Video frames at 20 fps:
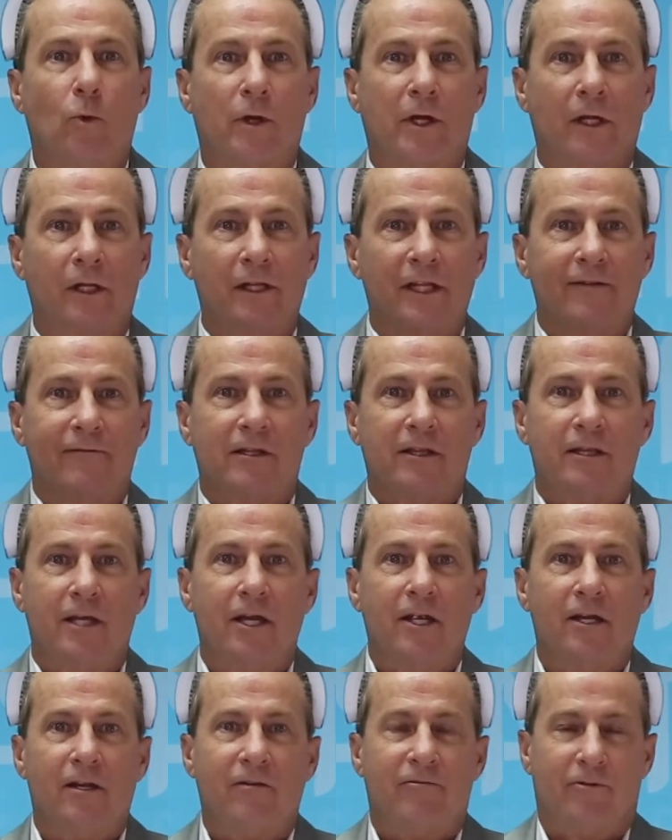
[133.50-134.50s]
We're going to leave
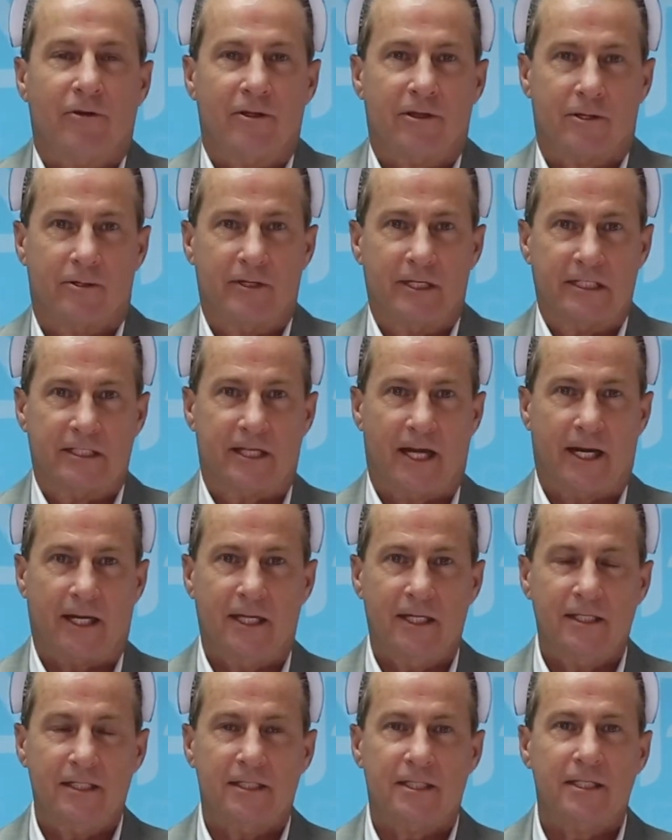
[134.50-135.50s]
it there for 30
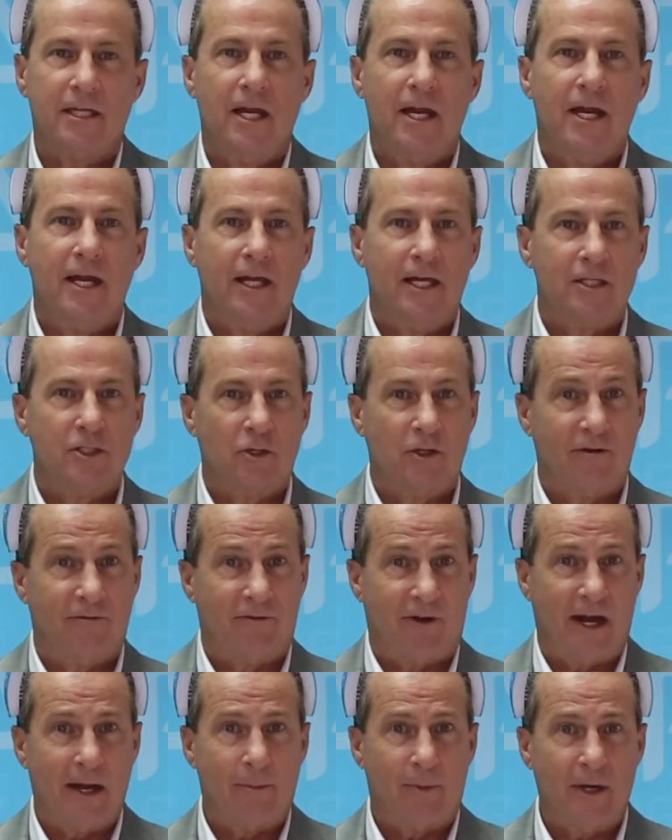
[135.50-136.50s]
seconds. It's
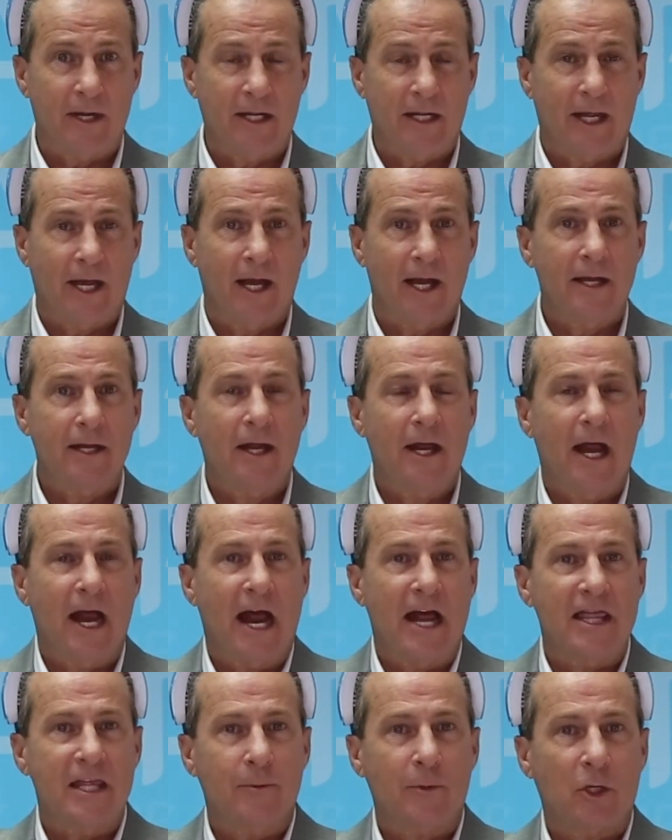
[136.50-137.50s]
going to vibrate again,
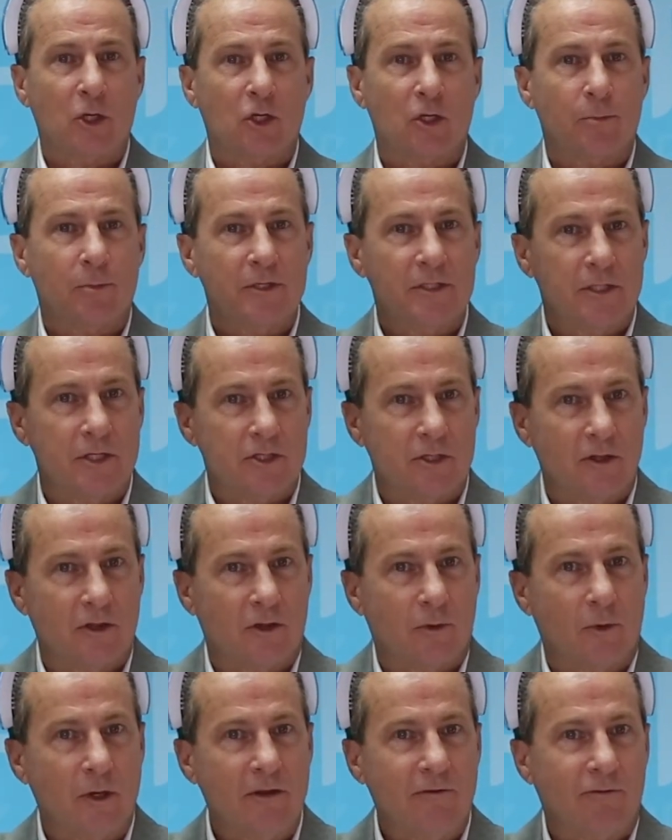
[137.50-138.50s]
and then we go to
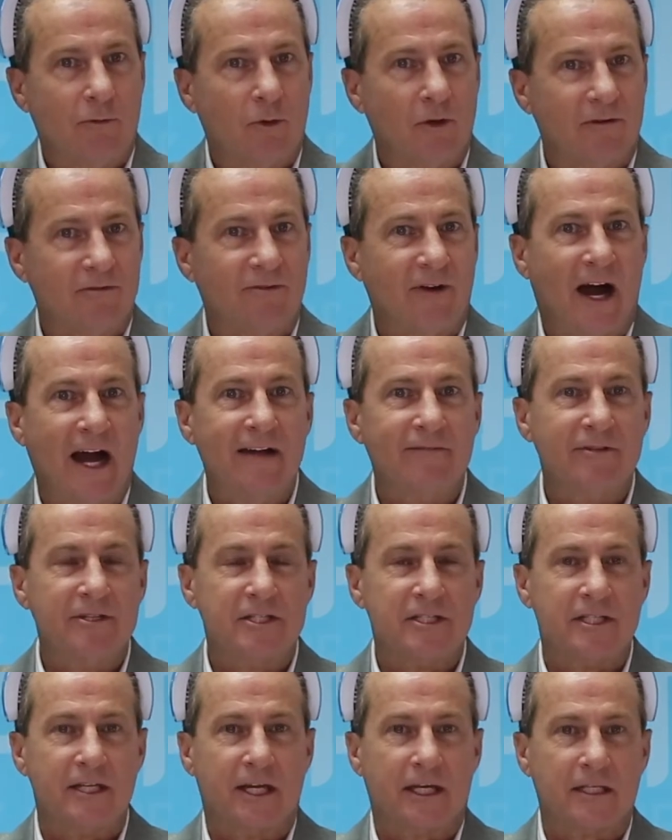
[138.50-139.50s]
position 3, 4,
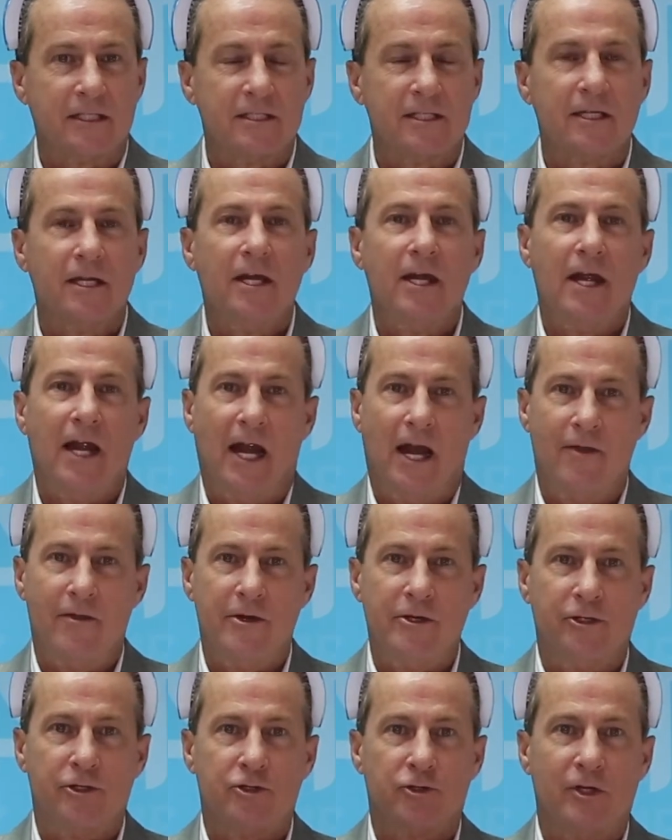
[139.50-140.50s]
5, and 6,
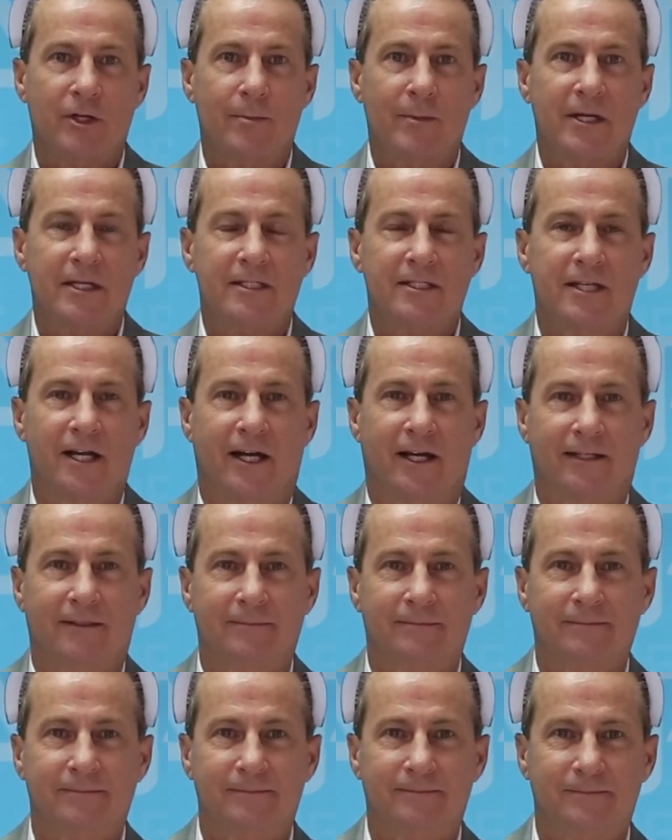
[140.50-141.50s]
and then your treatment is
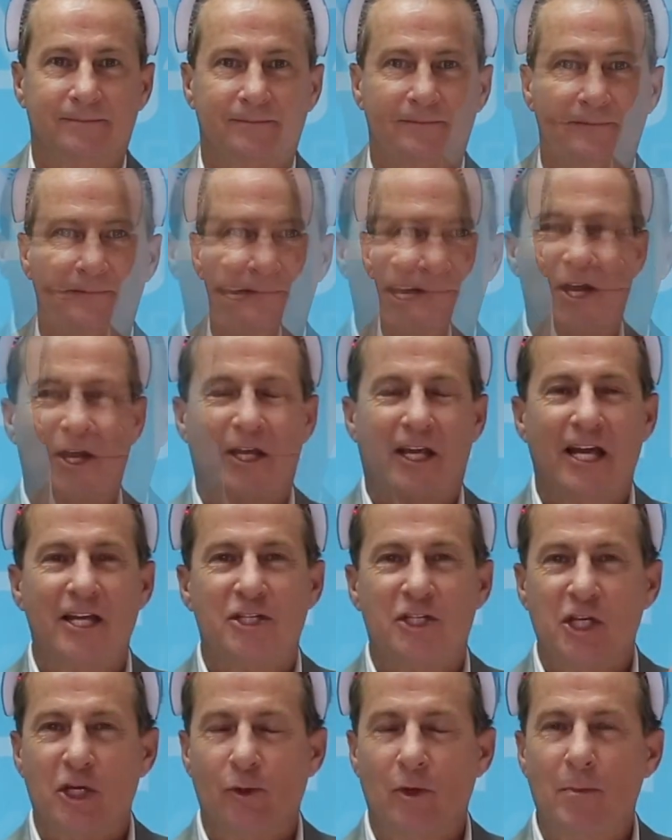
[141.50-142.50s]
done. Okay,
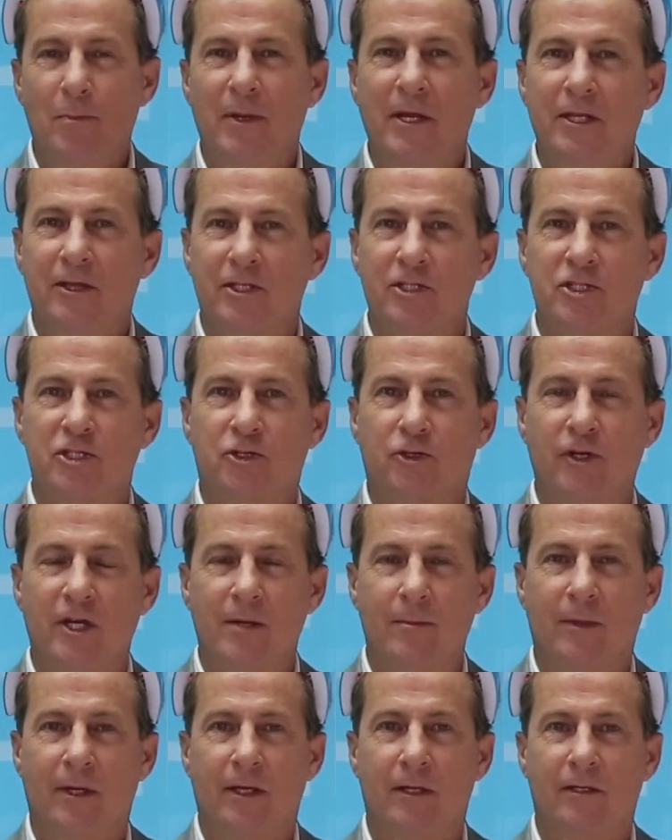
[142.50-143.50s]
so you repeat this
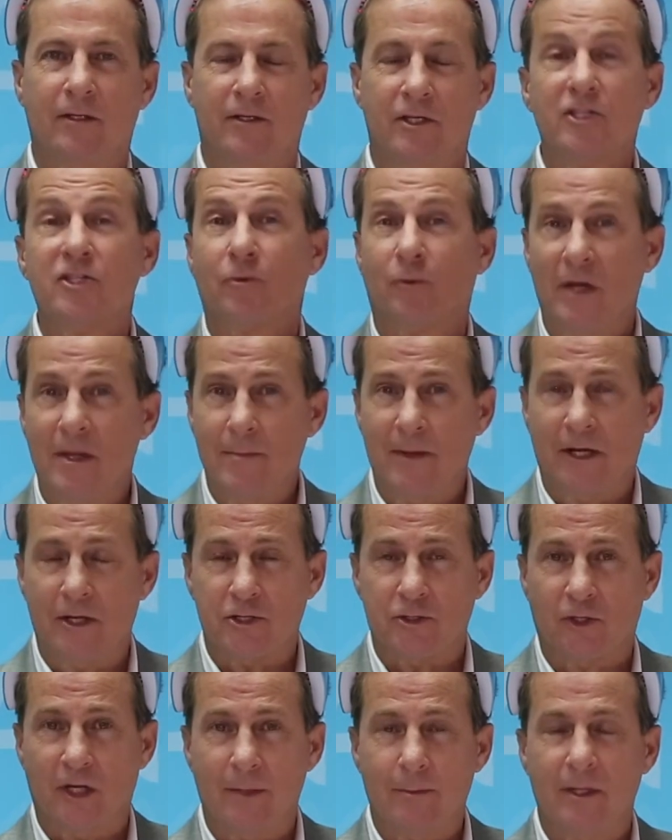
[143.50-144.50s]
treatment, this 3-minute
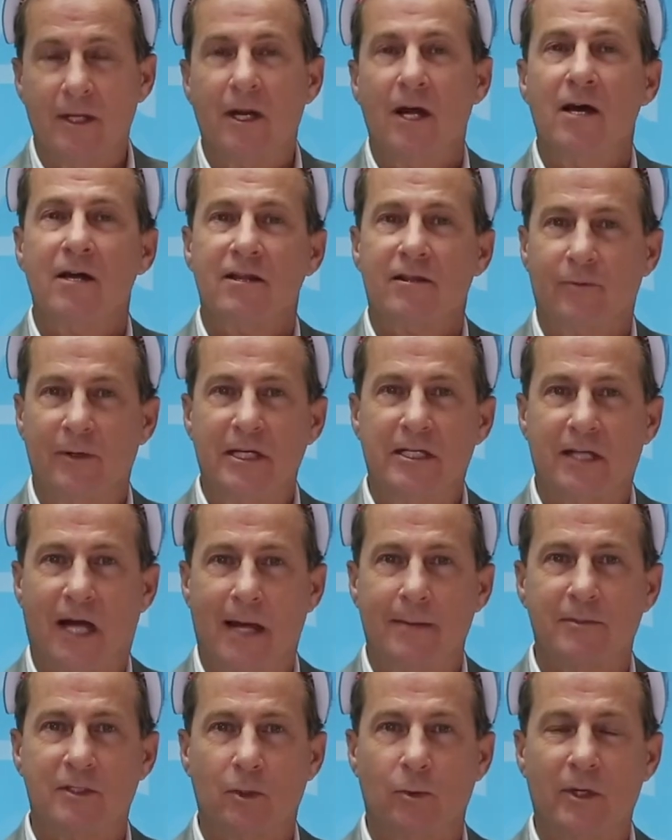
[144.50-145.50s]
treatment, 3
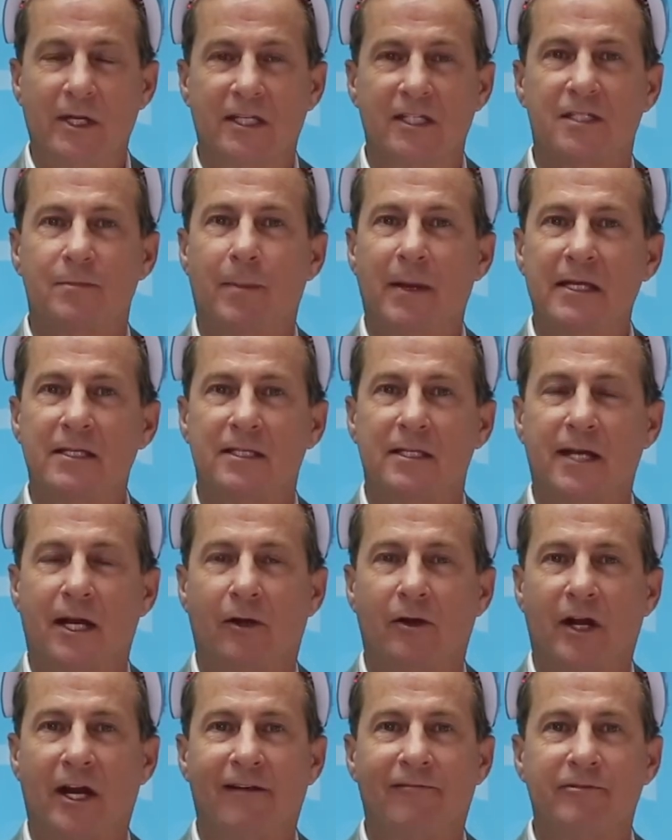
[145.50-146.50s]
times a week. Space it
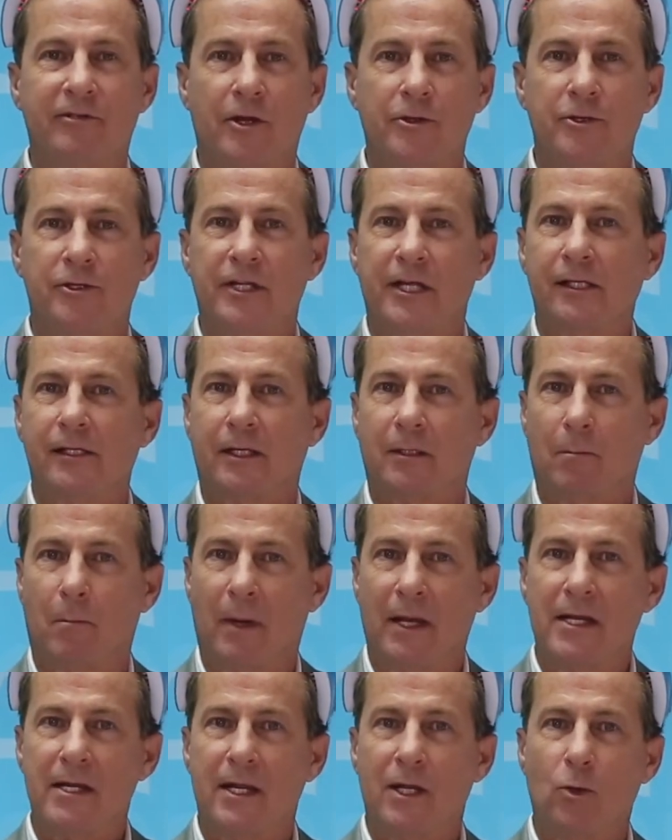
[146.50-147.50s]
out every other day, like
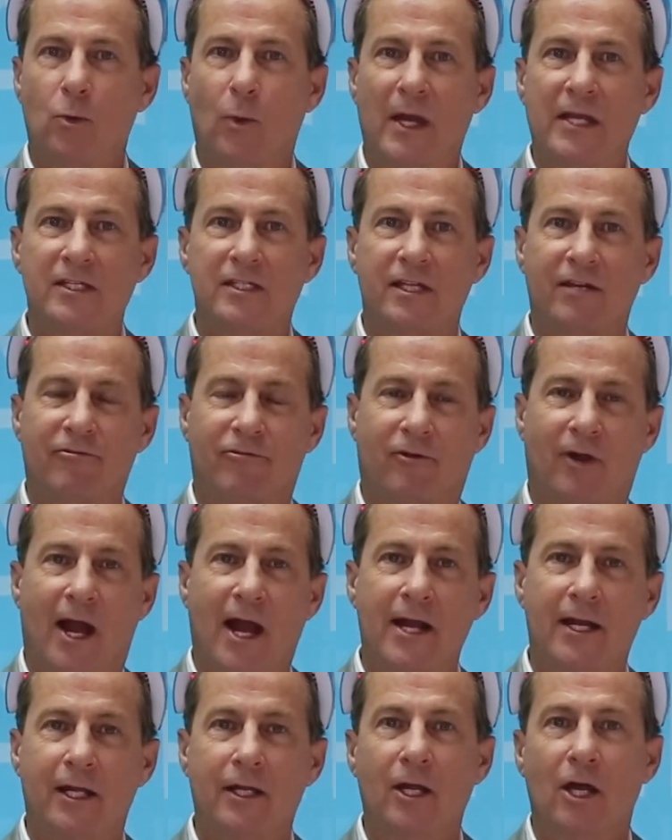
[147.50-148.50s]
Monday, Wednesday,
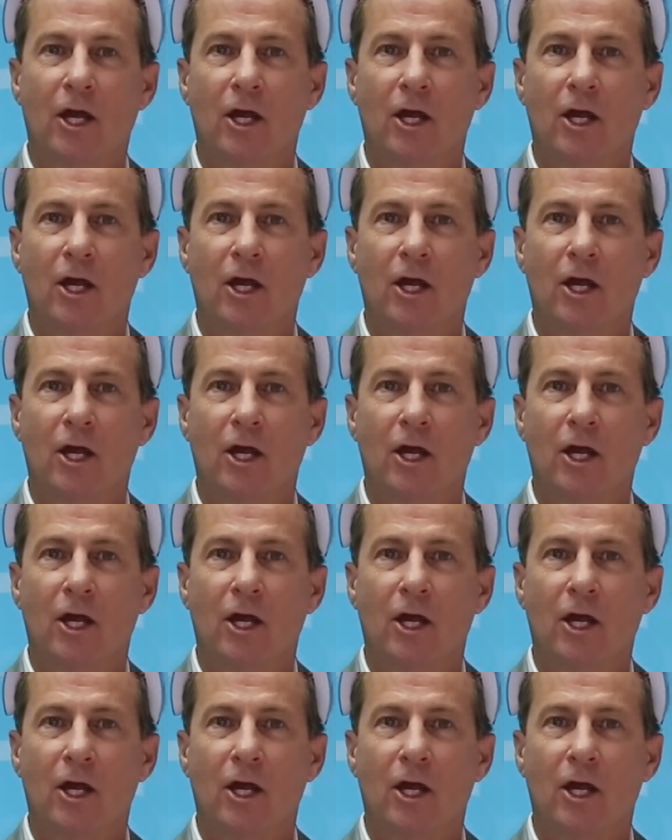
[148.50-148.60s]
Friday,